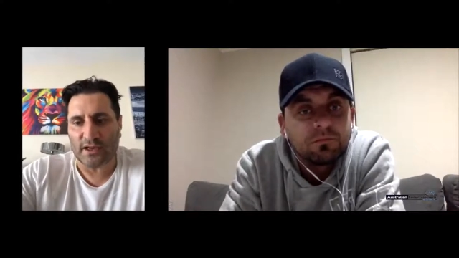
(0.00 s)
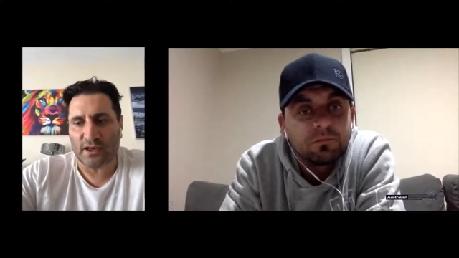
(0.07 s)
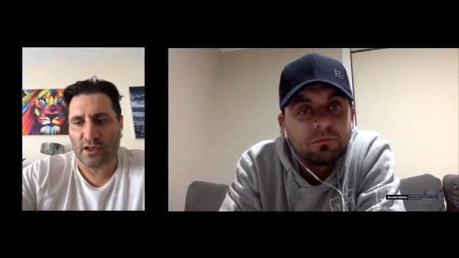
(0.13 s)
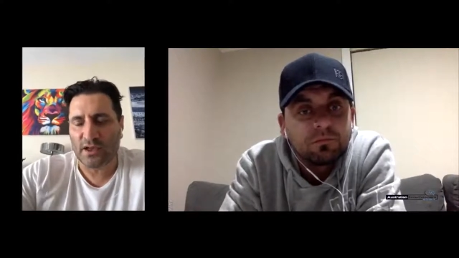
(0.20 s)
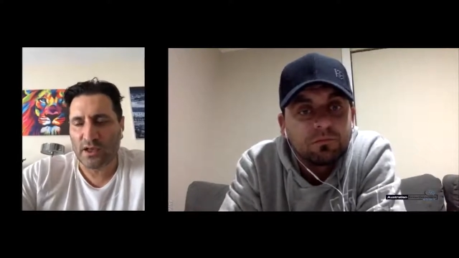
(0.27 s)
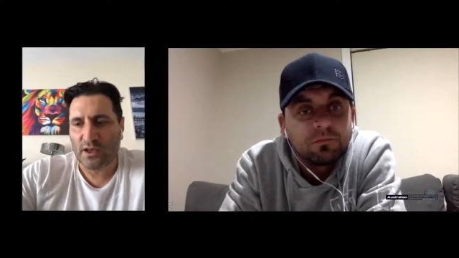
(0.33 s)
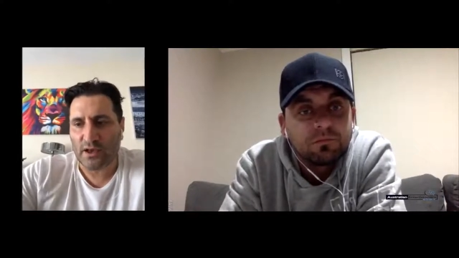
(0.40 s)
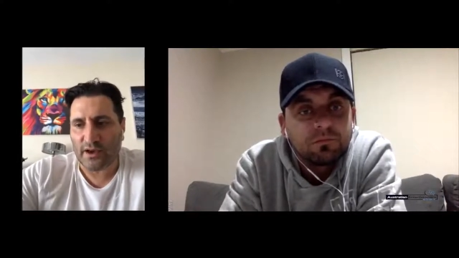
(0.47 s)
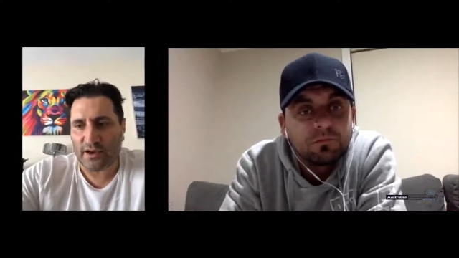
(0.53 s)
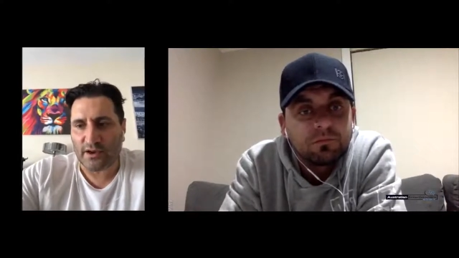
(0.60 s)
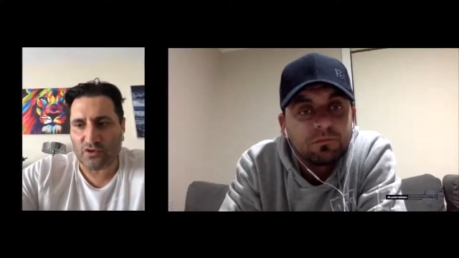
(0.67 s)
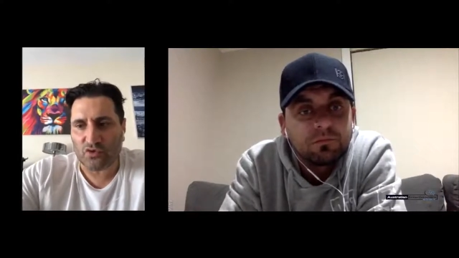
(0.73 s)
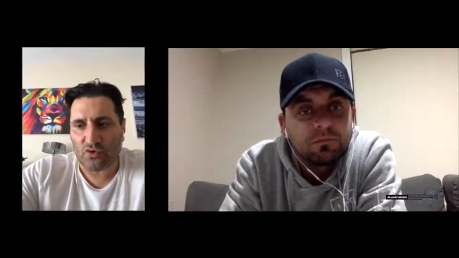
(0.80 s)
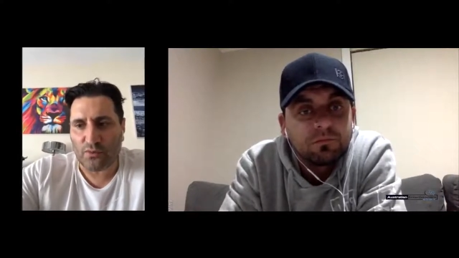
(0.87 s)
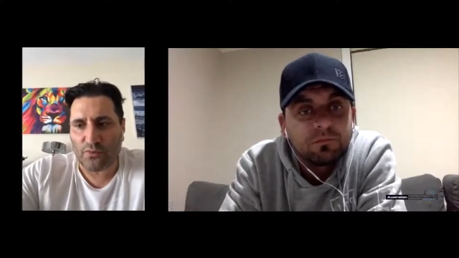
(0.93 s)
Speaker 1: And I
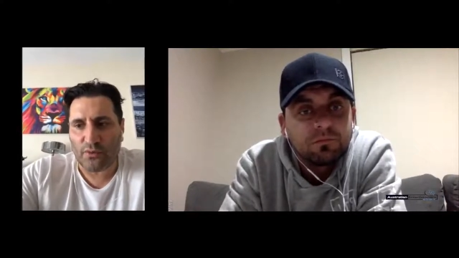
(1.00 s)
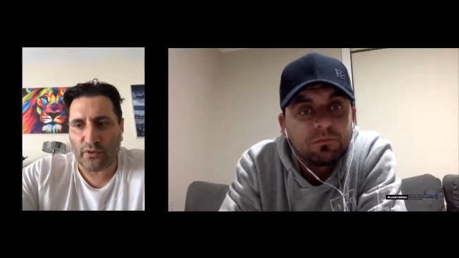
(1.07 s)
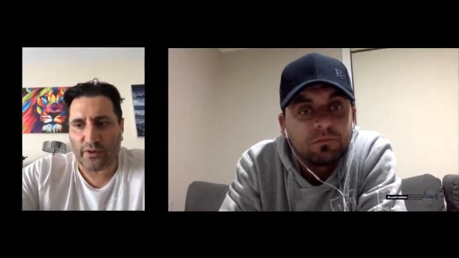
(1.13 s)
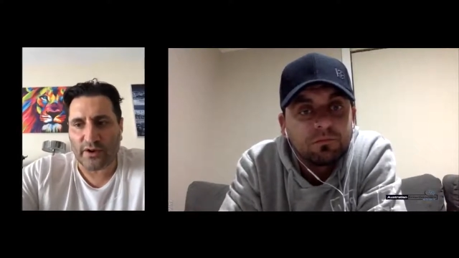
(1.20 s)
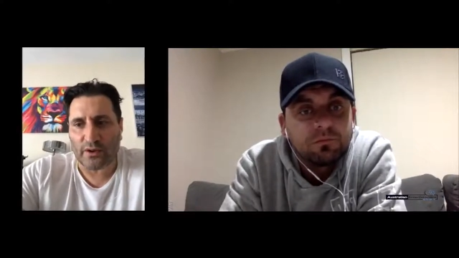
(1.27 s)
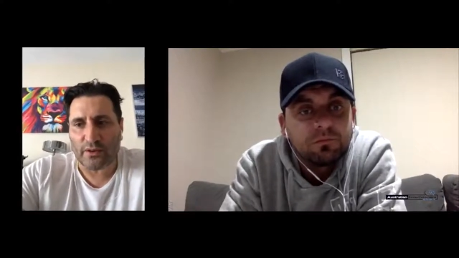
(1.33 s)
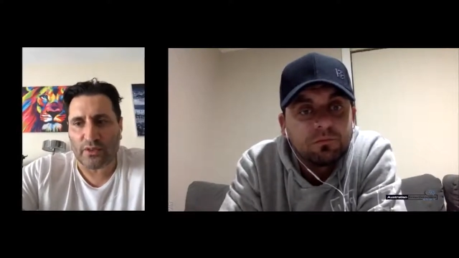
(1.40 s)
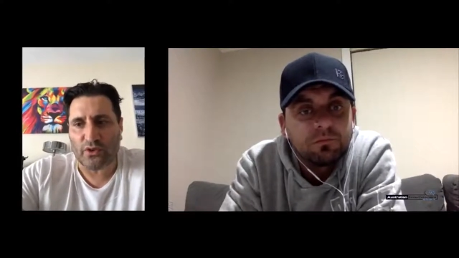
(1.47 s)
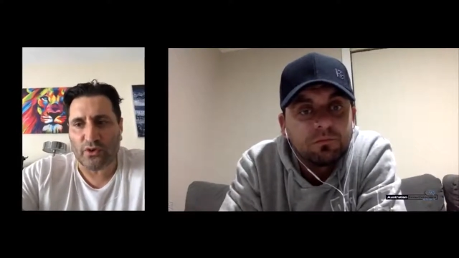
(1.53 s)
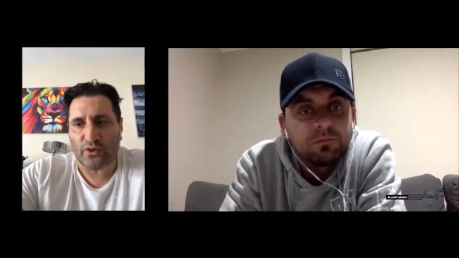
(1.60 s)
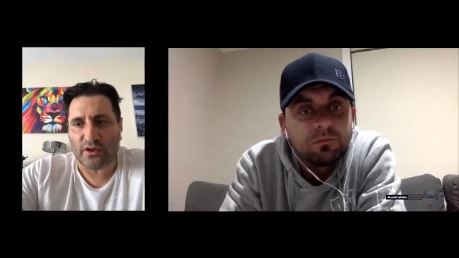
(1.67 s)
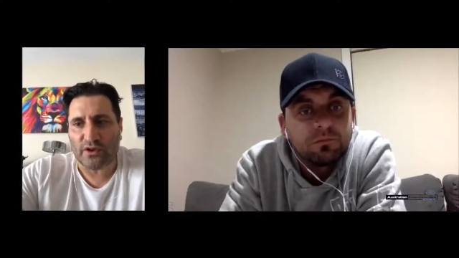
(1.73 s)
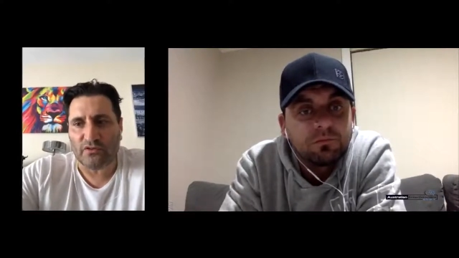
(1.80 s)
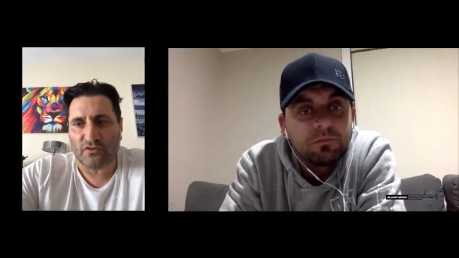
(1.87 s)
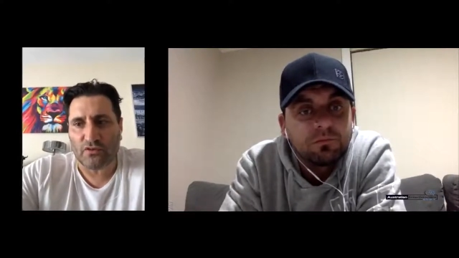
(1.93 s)
got to a point at
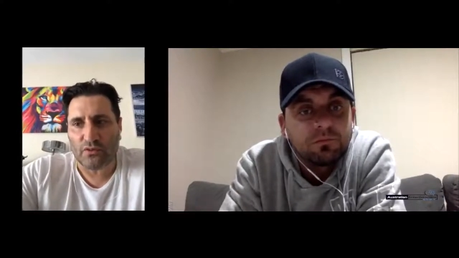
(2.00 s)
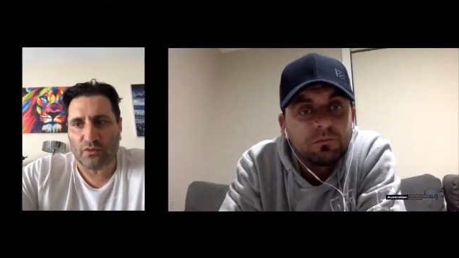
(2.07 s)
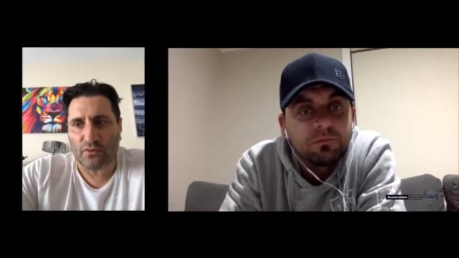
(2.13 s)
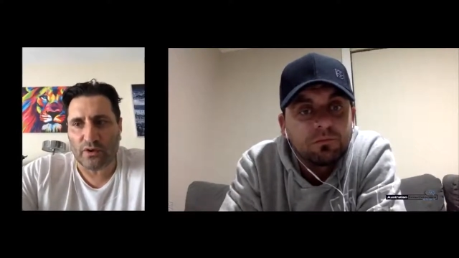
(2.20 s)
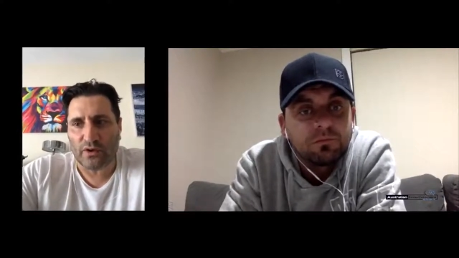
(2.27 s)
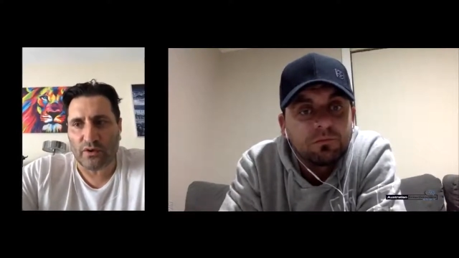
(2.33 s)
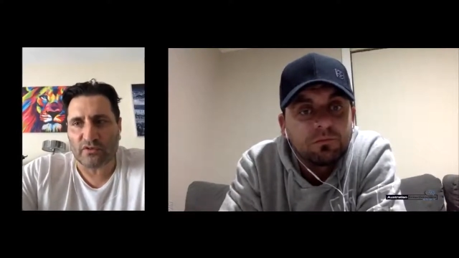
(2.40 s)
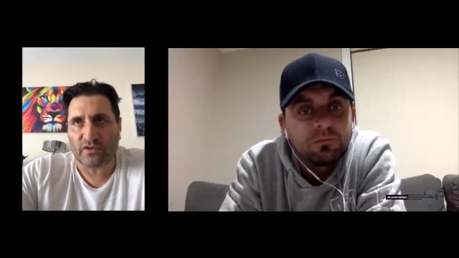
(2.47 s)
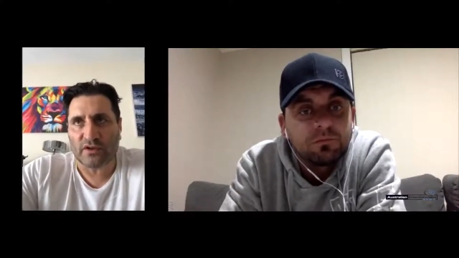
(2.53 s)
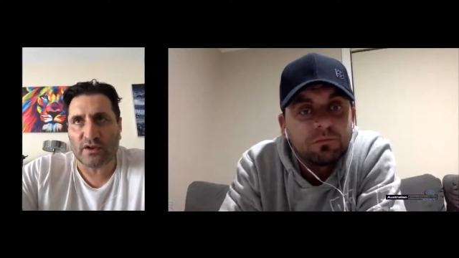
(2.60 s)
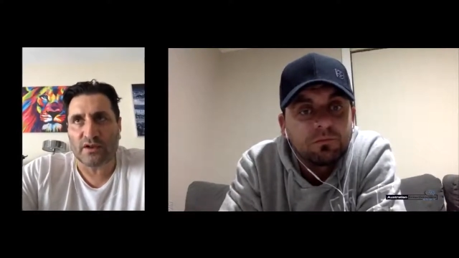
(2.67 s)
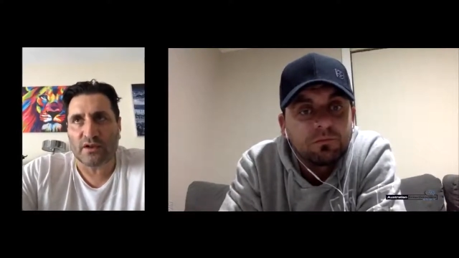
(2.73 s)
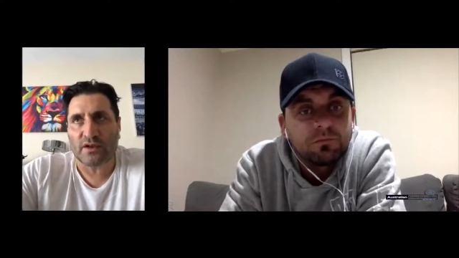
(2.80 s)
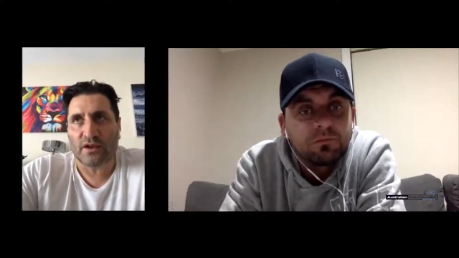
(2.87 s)
30 years old where I was in